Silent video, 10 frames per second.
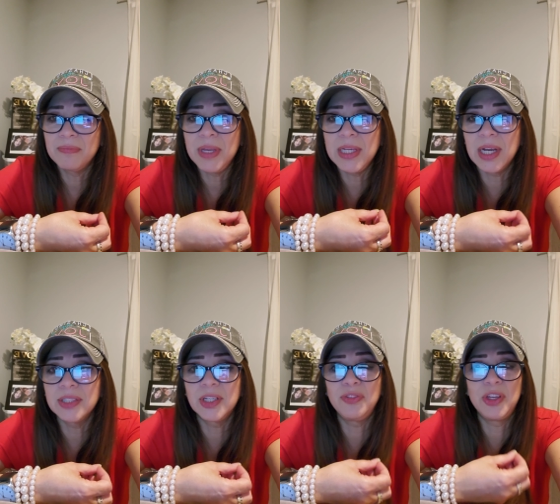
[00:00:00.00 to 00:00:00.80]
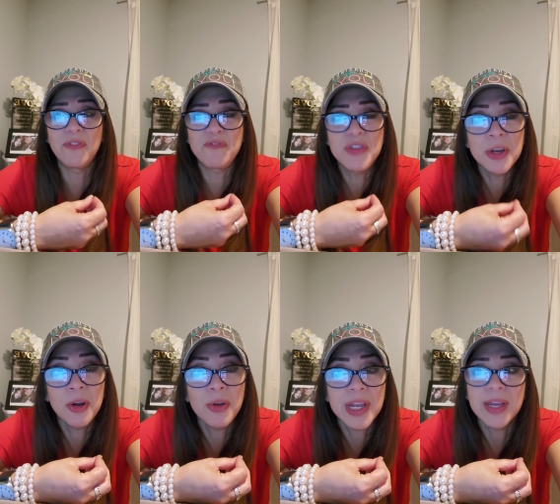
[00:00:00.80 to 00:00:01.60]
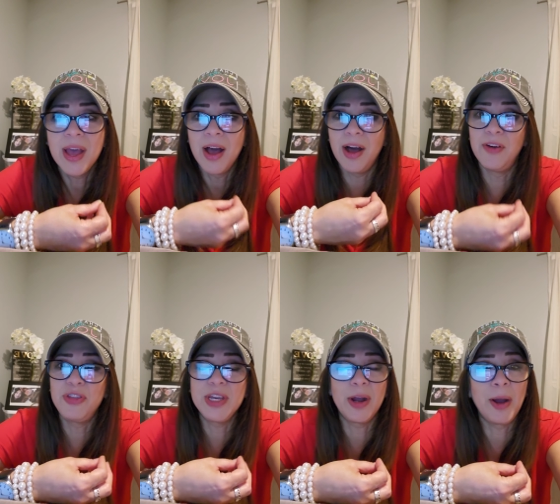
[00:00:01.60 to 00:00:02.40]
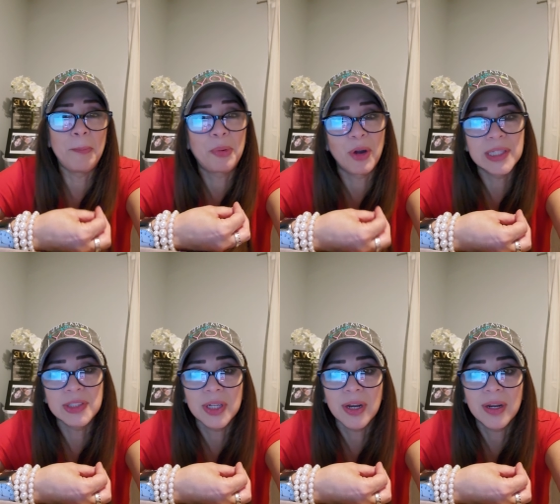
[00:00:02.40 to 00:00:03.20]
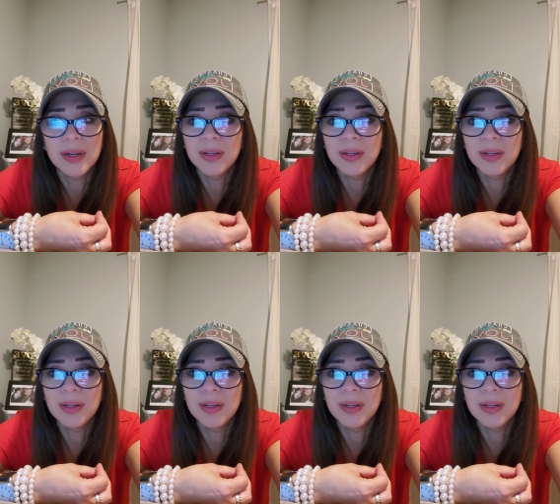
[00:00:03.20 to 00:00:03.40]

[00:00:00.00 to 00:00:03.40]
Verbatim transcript: because of the fury of the oppressor